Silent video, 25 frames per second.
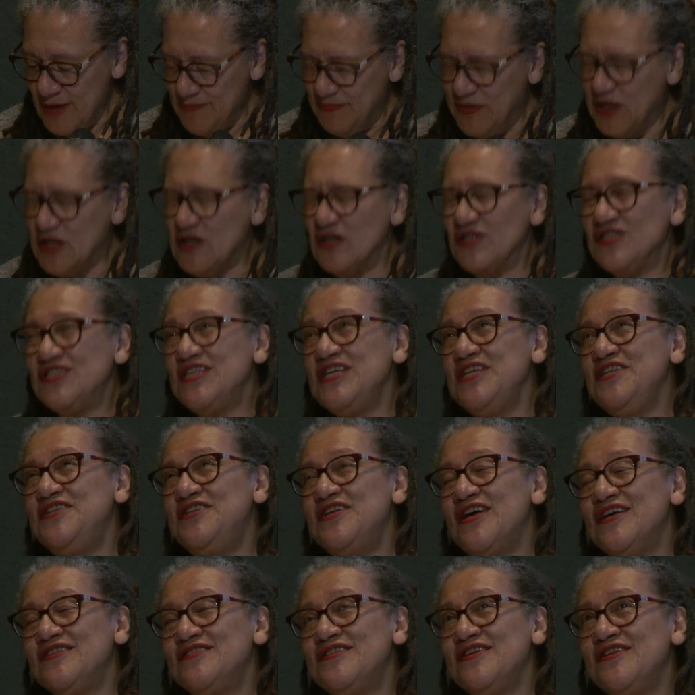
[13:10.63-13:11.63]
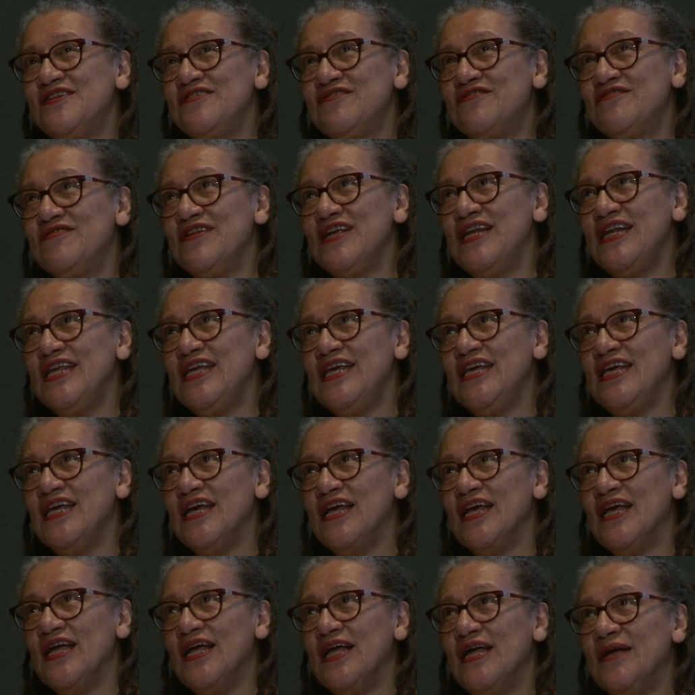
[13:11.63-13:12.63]
because he doesn't really
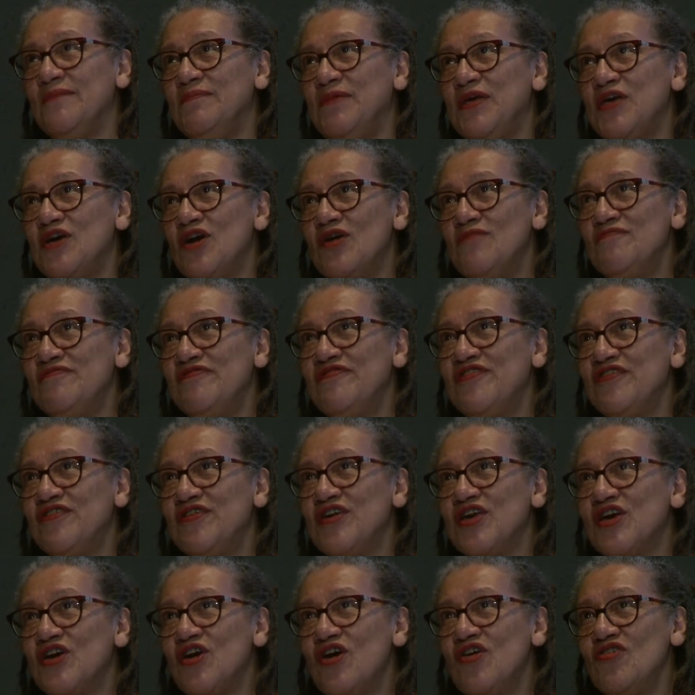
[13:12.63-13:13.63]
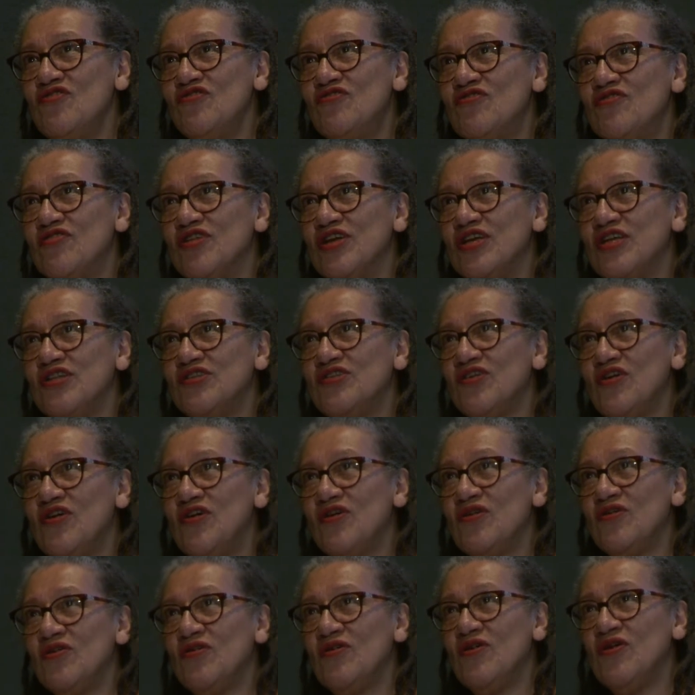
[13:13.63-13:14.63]
become very concrete
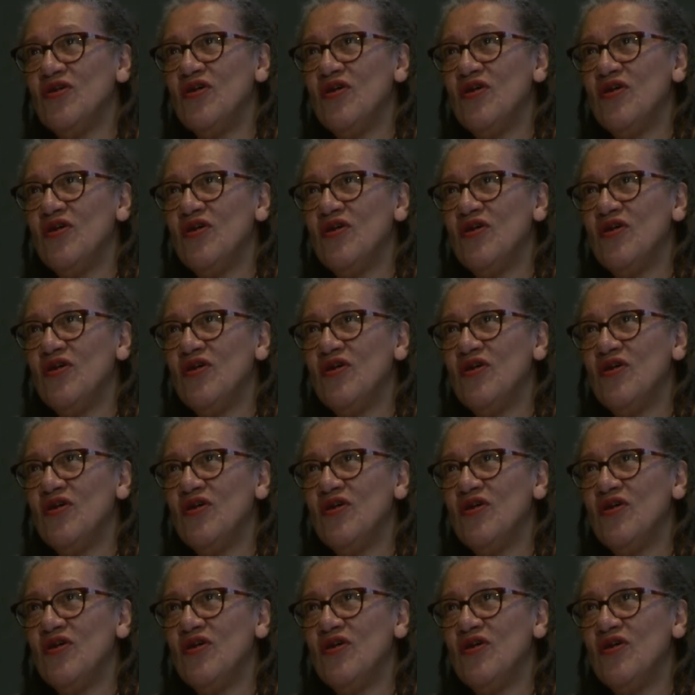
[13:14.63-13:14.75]
on